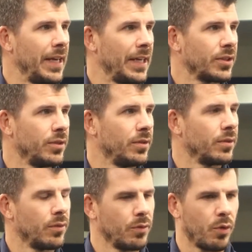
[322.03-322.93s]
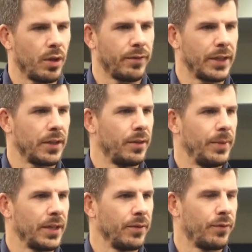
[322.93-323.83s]
a national qualifier
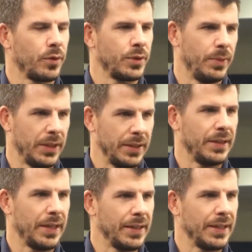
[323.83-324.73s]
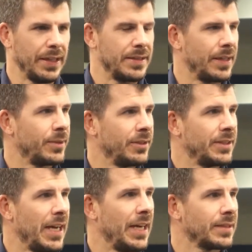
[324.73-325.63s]
All-American for us, but I think he's up to the
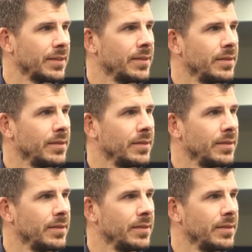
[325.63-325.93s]
task.